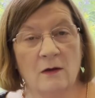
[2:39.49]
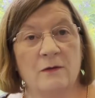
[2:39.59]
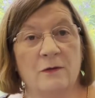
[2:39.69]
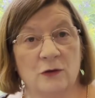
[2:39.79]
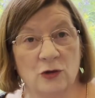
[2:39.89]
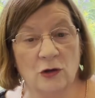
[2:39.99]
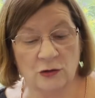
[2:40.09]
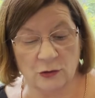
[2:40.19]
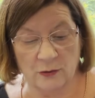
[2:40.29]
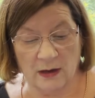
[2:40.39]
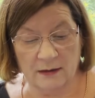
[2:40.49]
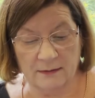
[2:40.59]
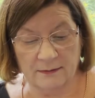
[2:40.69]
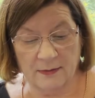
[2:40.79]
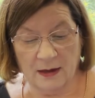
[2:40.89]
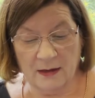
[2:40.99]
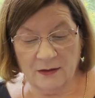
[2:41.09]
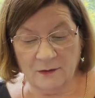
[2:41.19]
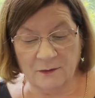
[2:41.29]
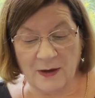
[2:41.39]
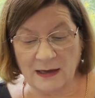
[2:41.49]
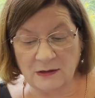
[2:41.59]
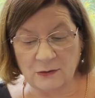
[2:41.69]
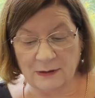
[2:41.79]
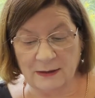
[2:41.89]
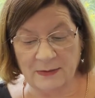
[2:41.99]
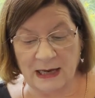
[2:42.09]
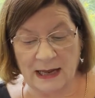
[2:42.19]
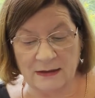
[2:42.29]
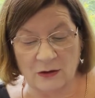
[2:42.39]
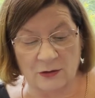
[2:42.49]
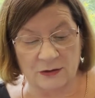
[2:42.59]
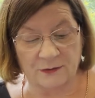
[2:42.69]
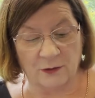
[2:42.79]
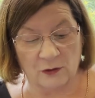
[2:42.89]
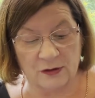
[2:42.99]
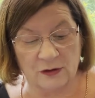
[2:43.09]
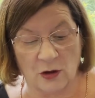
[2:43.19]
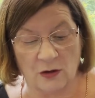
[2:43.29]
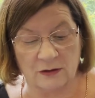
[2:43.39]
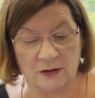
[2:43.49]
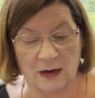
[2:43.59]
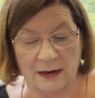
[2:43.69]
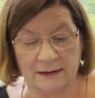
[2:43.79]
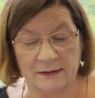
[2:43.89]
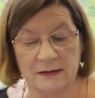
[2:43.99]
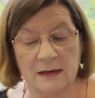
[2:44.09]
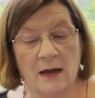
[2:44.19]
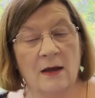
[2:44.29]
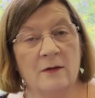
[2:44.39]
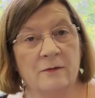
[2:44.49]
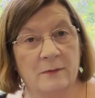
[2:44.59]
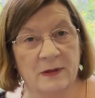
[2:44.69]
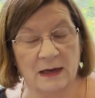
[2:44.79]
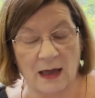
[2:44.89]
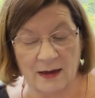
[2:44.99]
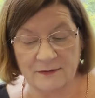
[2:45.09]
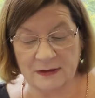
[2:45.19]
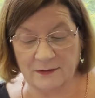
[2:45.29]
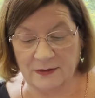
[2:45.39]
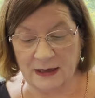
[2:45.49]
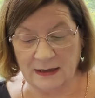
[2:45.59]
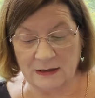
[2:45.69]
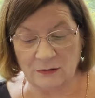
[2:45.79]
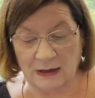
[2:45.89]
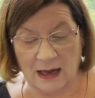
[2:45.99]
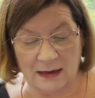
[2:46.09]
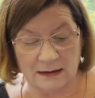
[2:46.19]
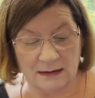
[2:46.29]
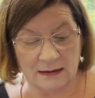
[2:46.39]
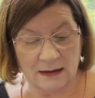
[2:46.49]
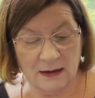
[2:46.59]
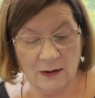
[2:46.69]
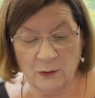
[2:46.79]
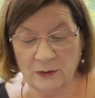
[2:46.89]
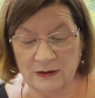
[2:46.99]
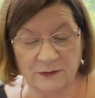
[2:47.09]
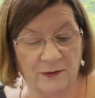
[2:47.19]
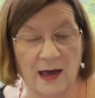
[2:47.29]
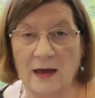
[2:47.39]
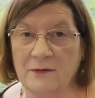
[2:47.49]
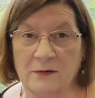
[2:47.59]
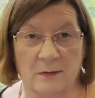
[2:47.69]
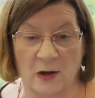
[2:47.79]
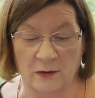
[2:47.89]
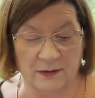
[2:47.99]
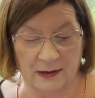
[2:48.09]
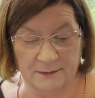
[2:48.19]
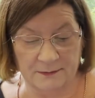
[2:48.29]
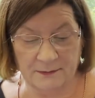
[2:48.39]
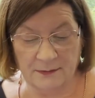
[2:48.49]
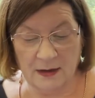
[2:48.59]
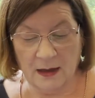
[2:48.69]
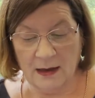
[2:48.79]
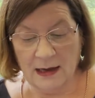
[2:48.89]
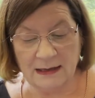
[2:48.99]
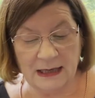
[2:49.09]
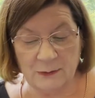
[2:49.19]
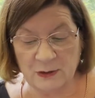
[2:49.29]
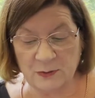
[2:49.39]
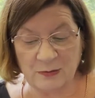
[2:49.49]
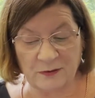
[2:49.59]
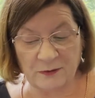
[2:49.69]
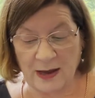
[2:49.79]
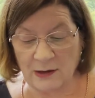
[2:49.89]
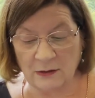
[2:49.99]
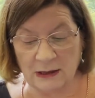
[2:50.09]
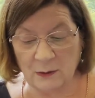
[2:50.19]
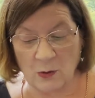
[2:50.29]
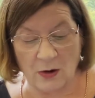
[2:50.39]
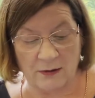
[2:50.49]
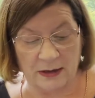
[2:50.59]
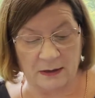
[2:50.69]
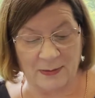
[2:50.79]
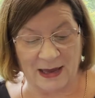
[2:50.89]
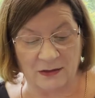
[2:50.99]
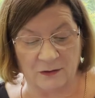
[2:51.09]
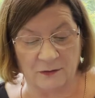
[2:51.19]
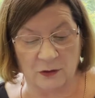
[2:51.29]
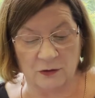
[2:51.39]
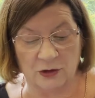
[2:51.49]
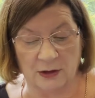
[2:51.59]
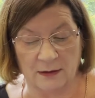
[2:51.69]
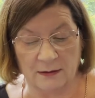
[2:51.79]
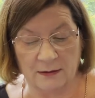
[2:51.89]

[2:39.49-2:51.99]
For Joshua, the fight to eliminate those false gods and idols from the lives of the Israelites was far from over, and he was profoundly worried about the future.